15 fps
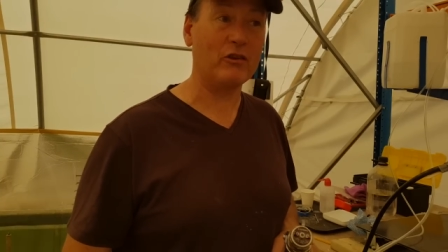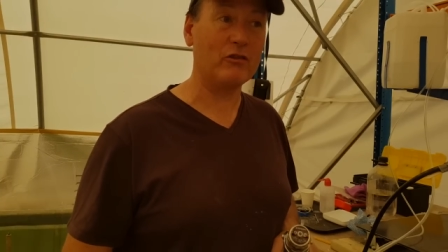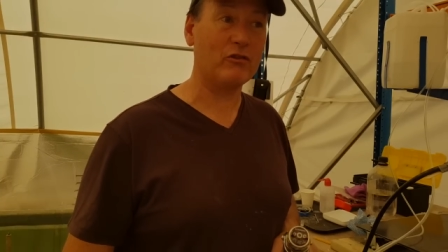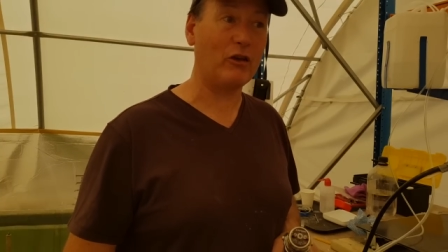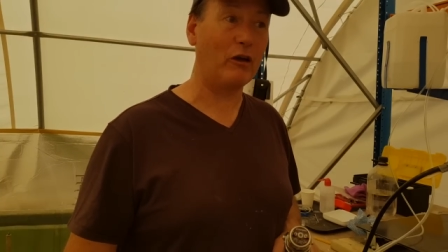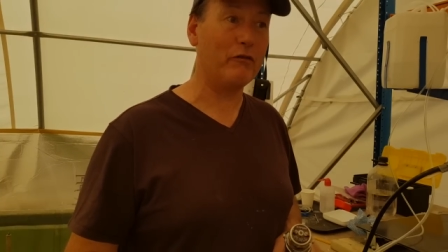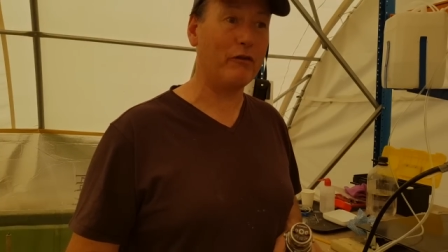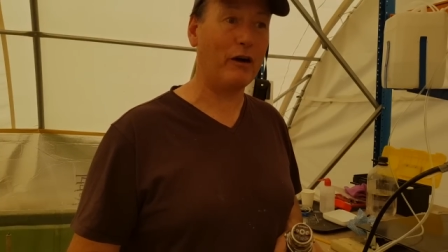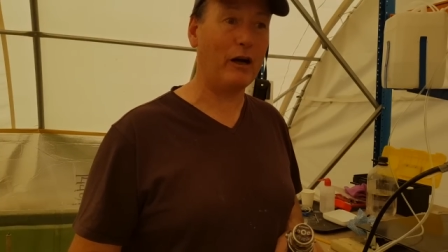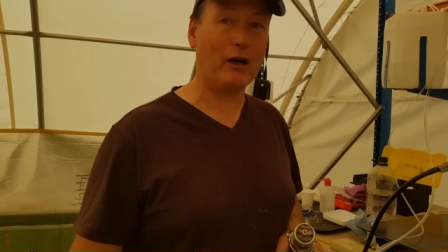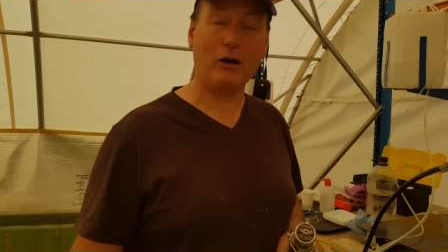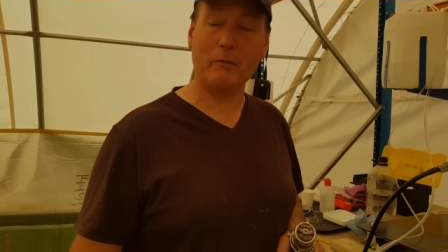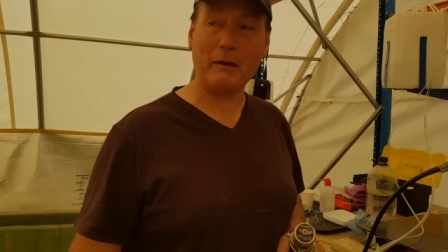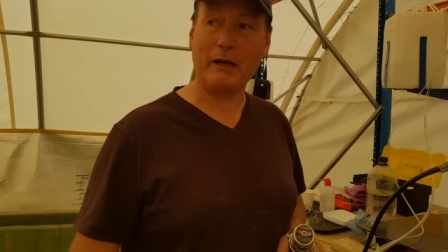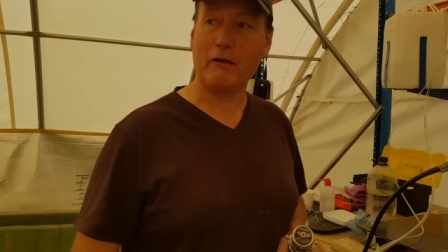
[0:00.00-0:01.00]
And so
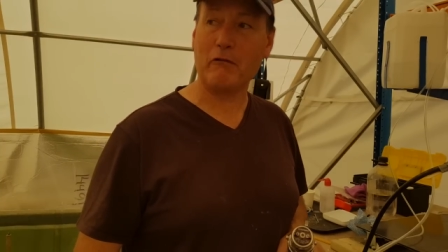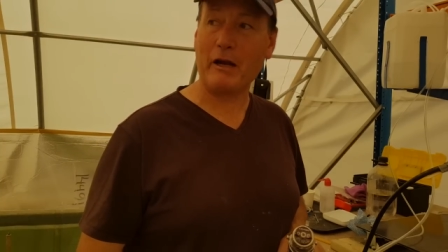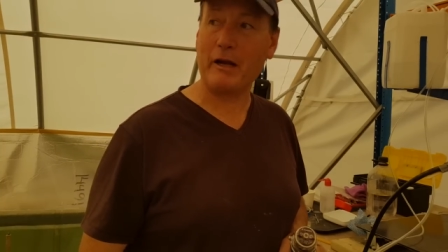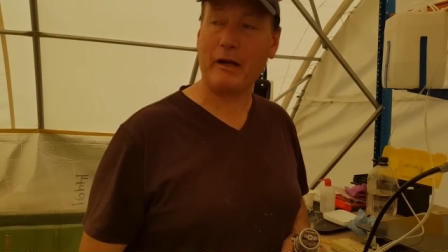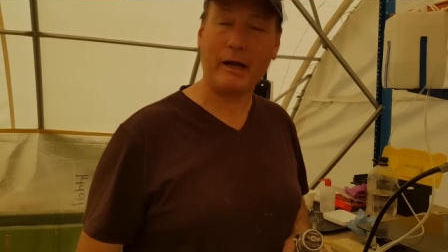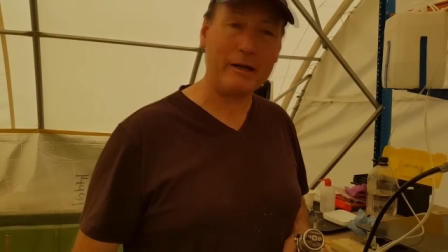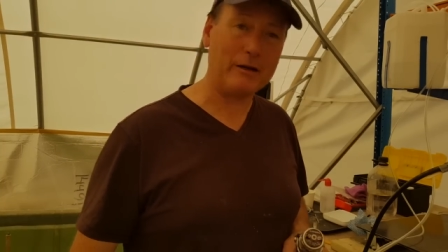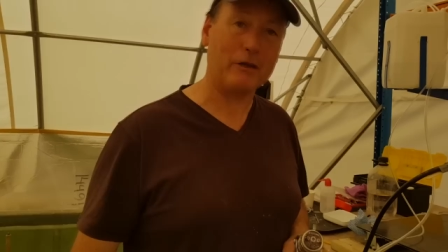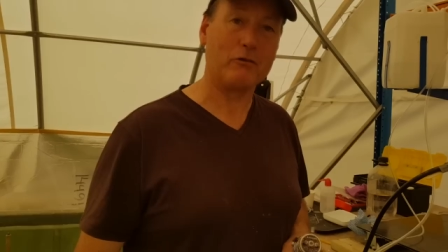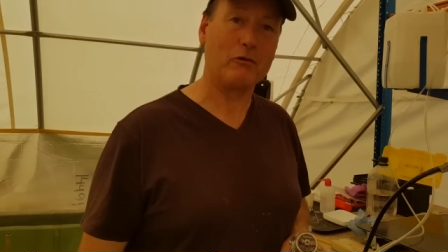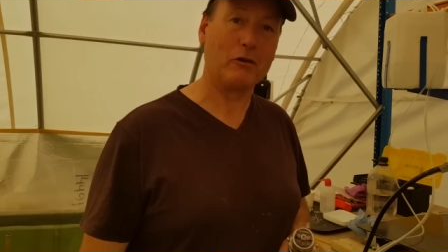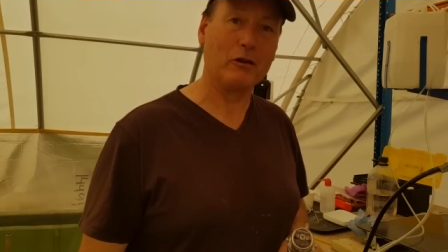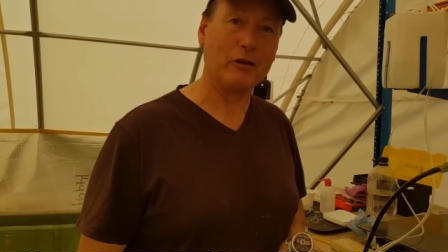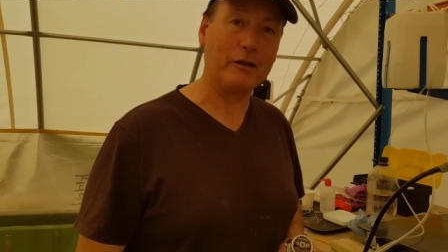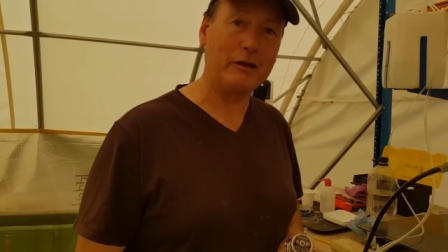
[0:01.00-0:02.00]
far, I'm at around
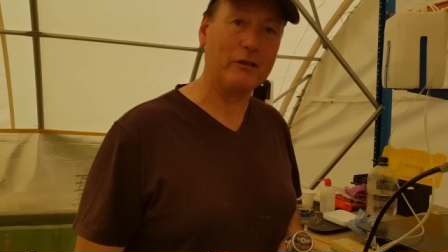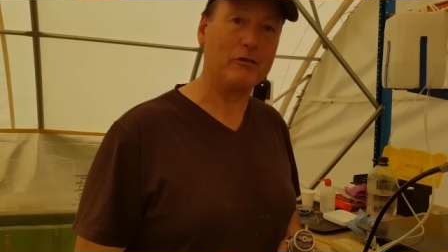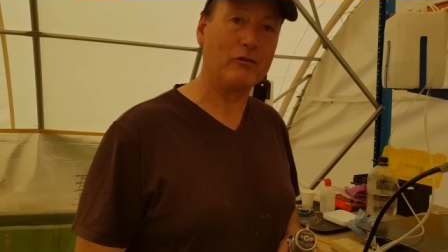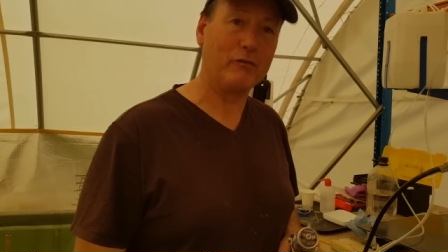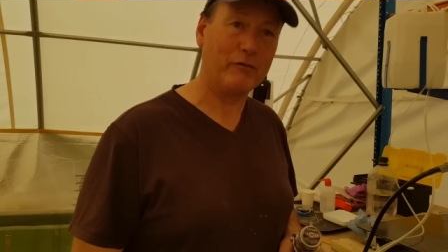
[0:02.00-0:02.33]
800 litres